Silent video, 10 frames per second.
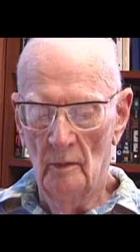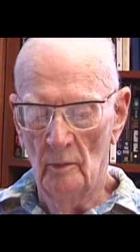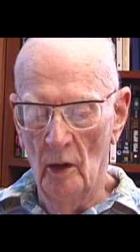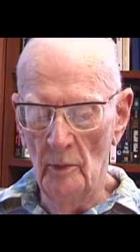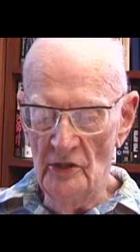
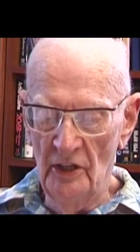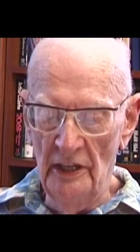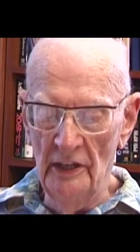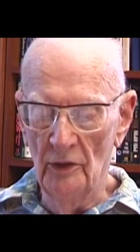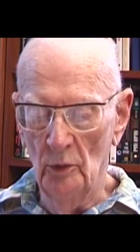Bob is
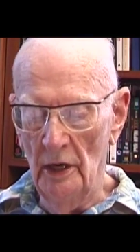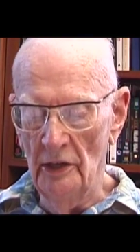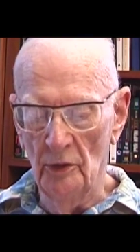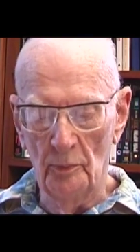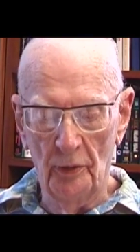leading the
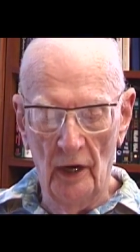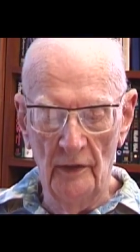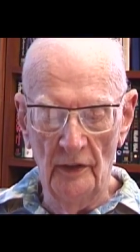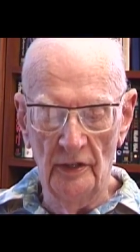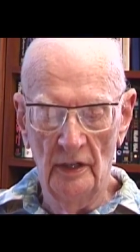way to
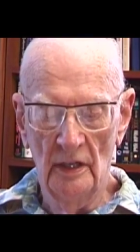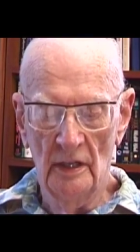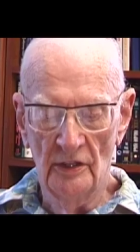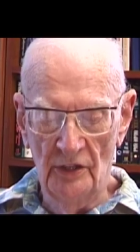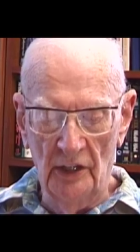private
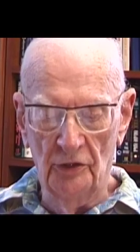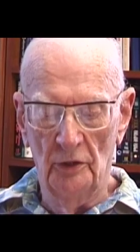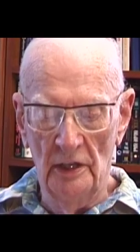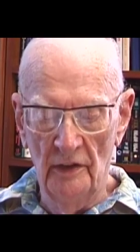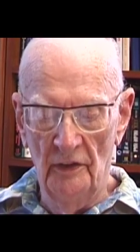sector
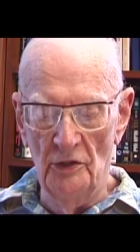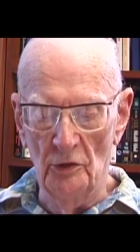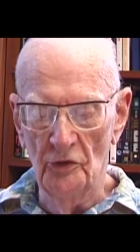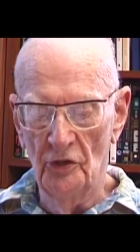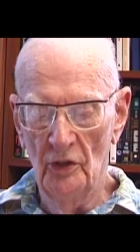
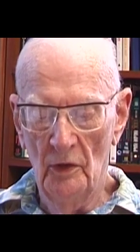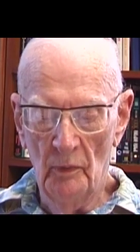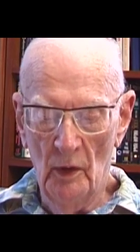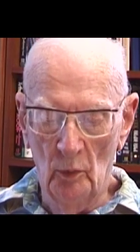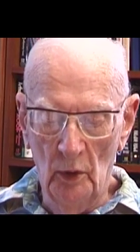individuals
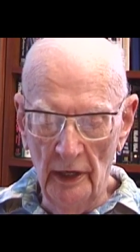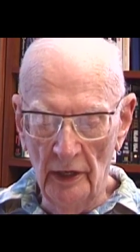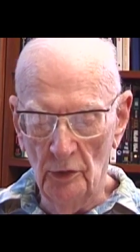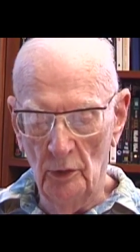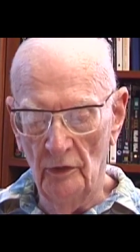
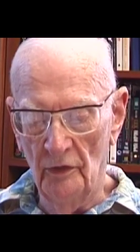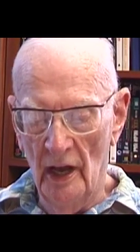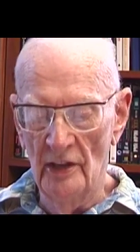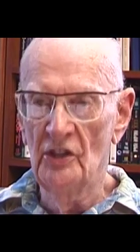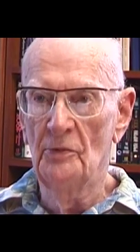willing to
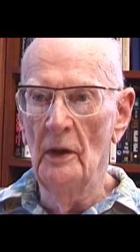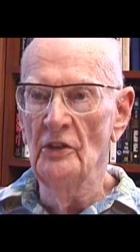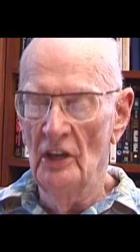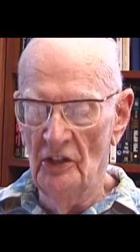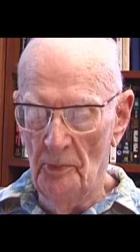advance
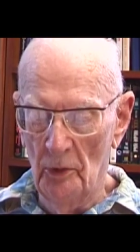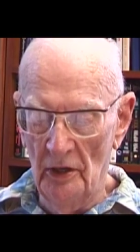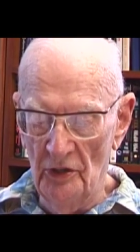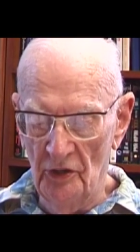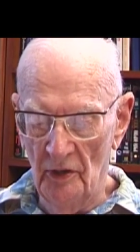space
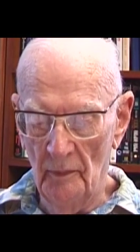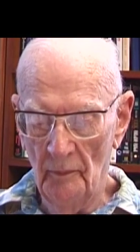exploration